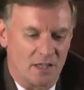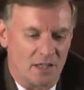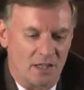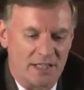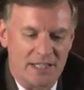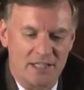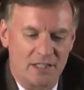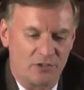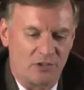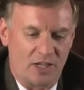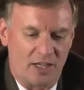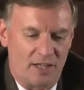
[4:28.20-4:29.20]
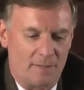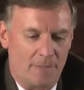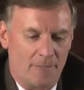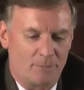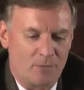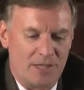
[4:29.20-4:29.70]
It is
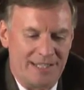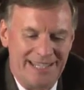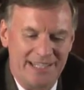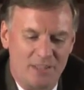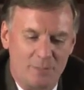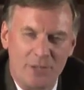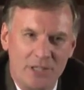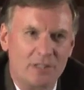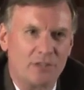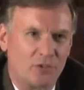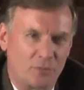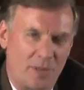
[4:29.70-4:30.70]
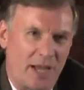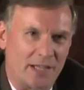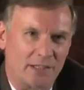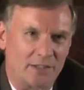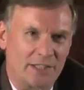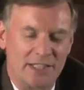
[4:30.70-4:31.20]
an independence
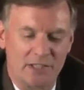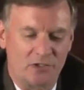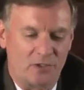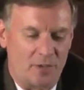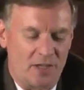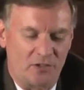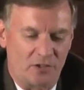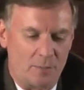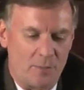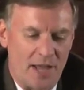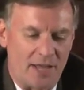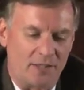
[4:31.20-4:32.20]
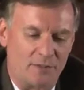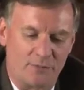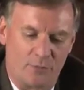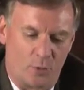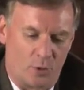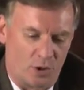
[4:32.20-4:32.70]
battle. It is a battle
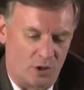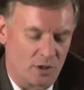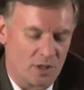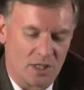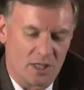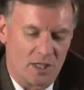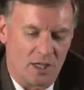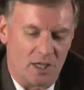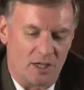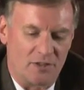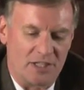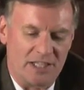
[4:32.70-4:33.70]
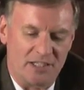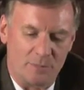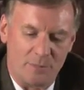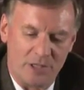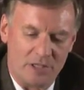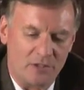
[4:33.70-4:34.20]
for the
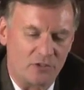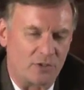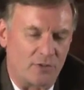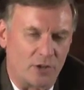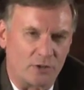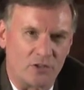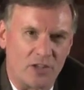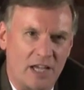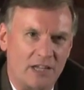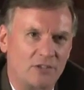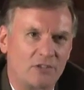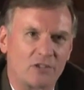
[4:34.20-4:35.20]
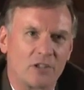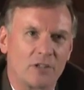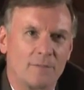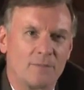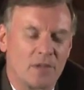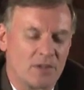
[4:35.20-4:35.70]
independence of our states,
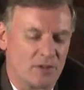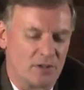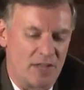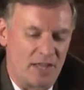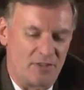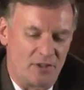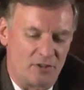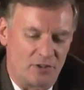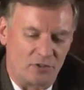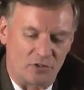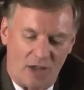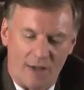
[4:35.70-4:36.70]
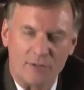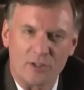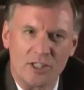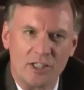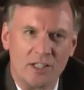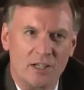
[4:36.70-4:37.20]
the
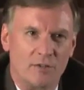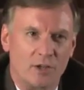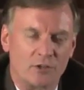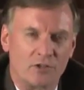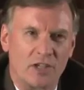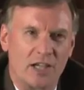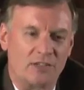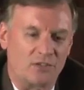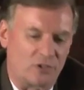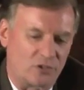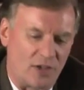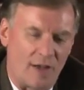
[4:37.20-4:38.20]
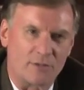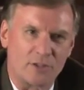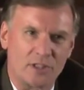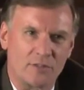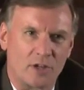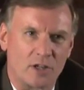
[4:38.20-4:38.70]
sovereignty of our states, the
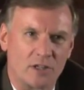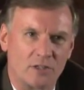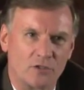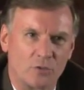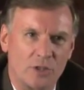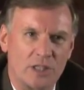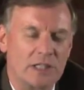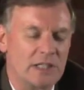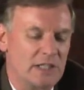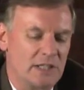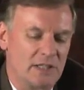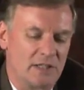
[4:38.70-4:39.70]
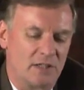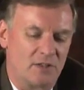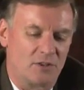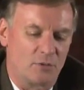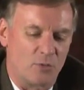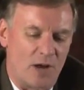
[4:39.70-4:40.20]
sovereignty of our country,
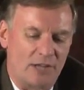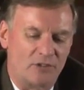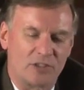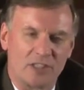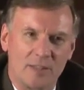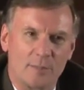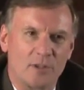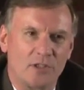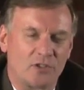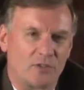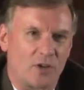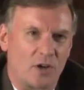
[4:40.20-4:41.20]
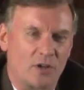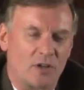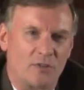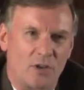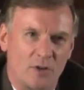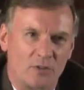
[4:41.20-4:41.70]
the rights and liberties of
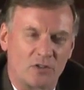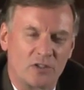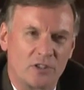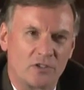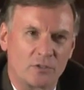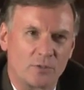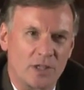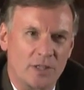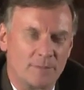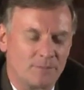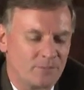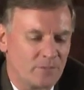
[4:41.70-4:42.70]
our citizenry